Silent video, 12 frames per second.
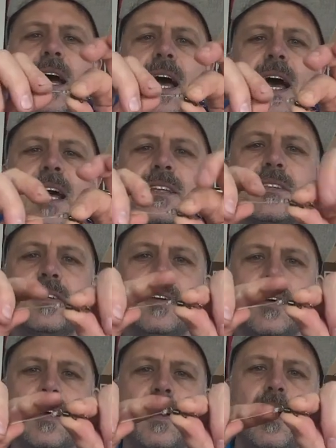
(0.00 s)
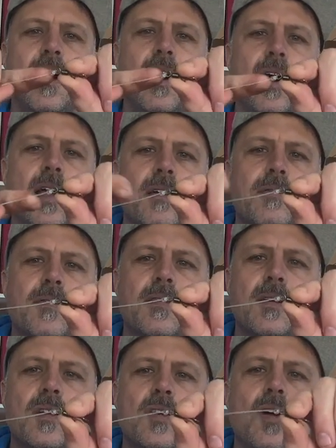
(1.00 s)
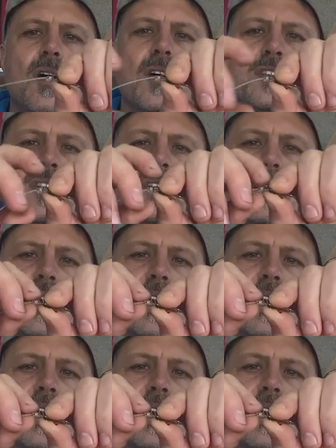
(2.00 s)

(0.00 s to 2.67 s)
And I've got,